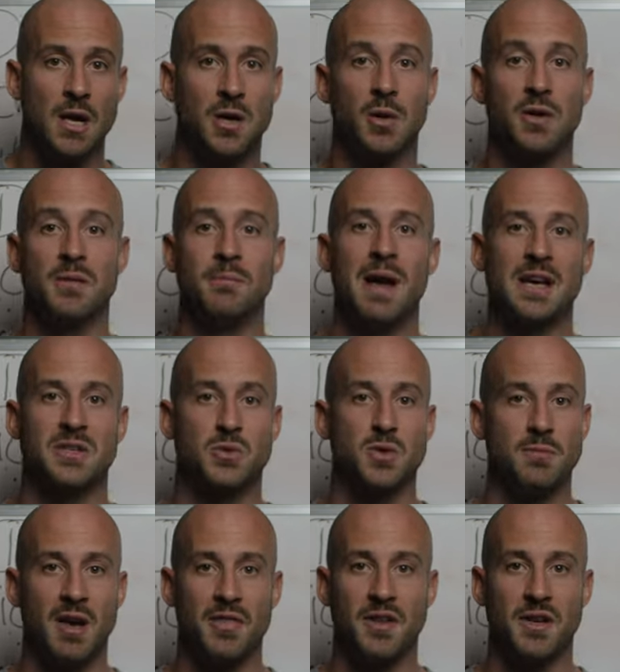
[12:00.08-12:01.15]
go to
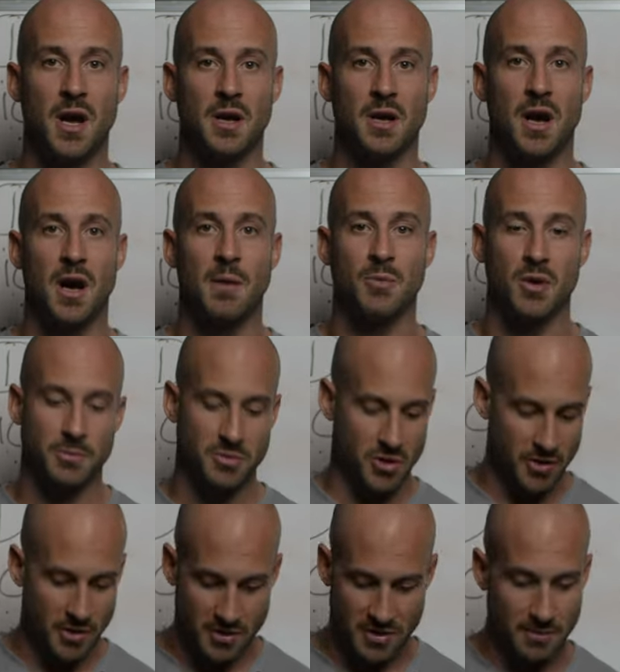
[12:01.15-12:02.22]
themasterymethod.com, or I'm
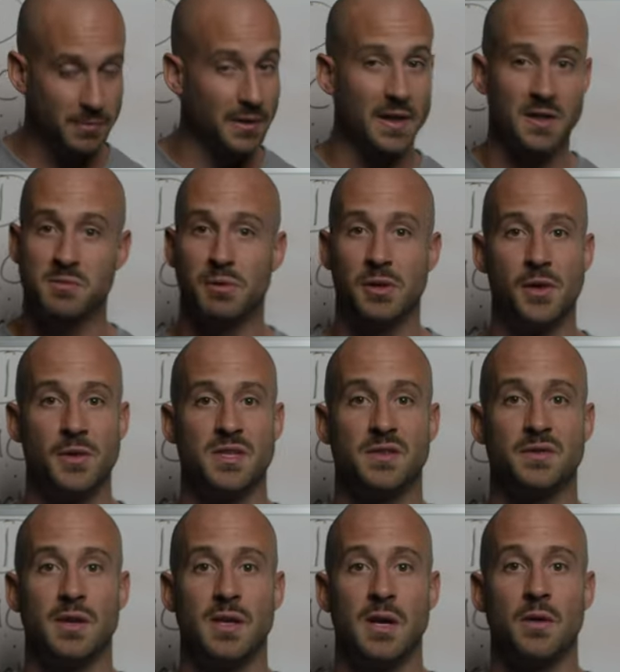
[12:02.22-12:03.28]
sure there's some links below this
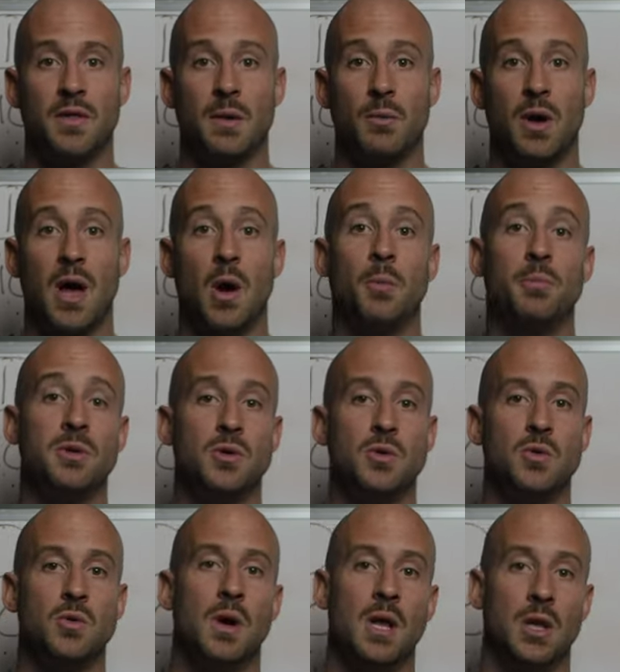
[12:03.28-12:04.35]
video that will help
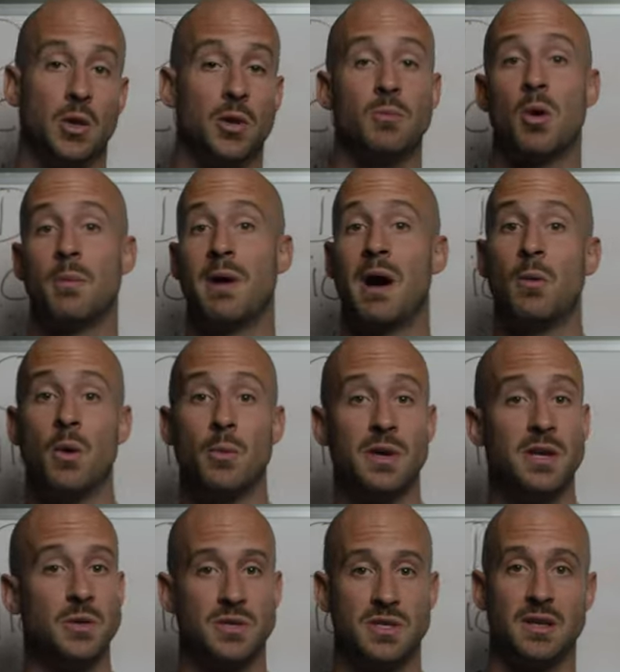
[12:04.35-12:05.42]
you learn more about what
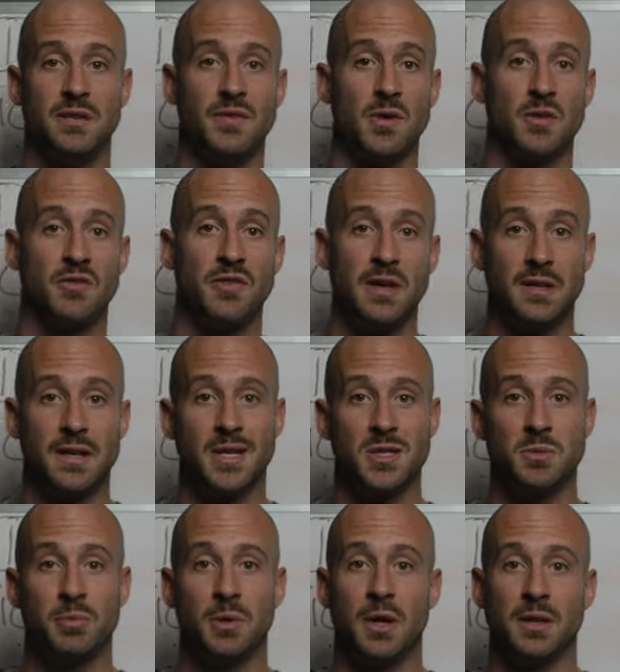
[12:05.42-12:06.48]
we do, see if you're a fit, and
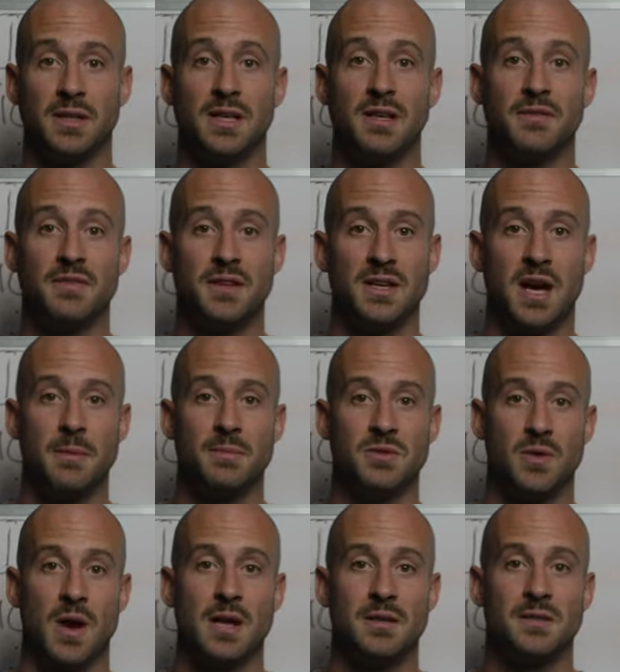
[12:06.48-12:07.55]
get you plugged in if the time
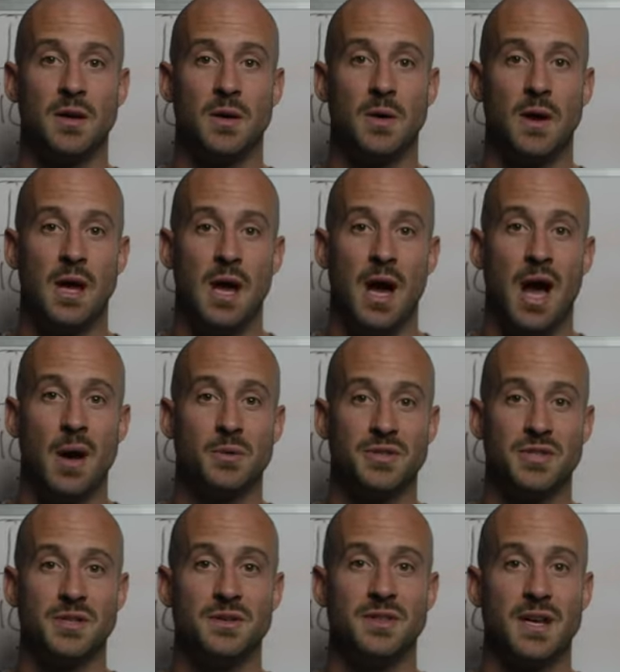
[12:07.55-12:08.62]
is right. So I will
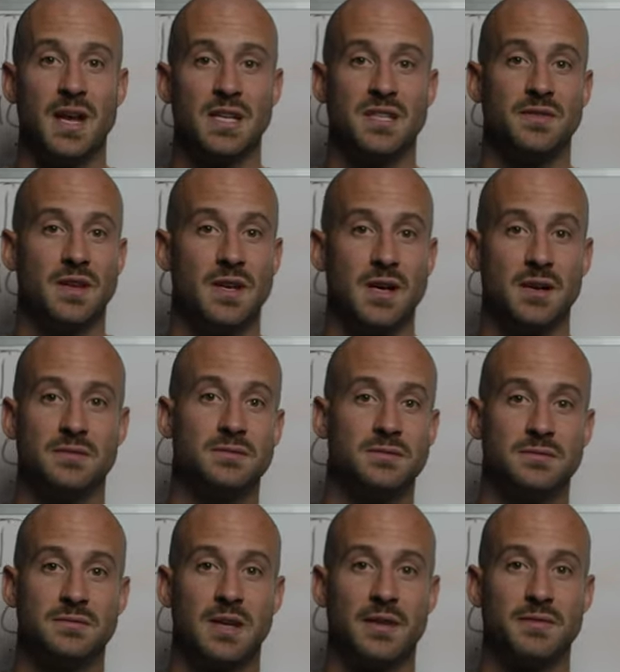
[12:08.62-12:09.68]
see you in the next video.
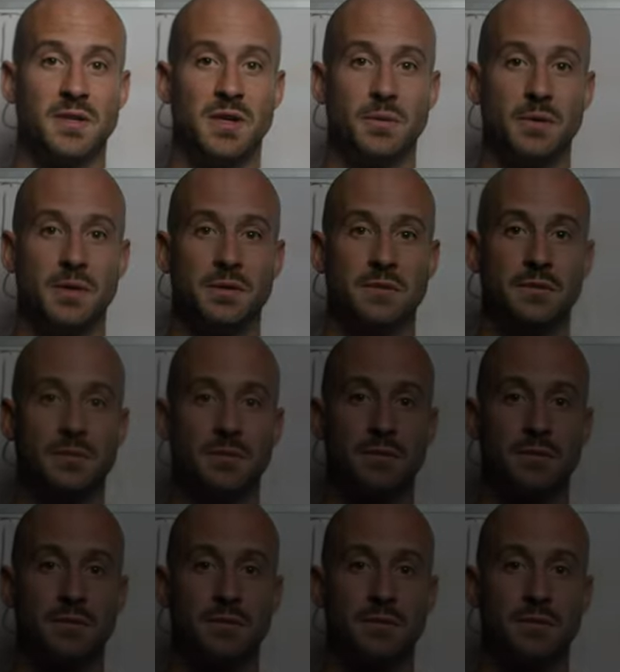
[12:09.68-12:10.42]
Have a good one.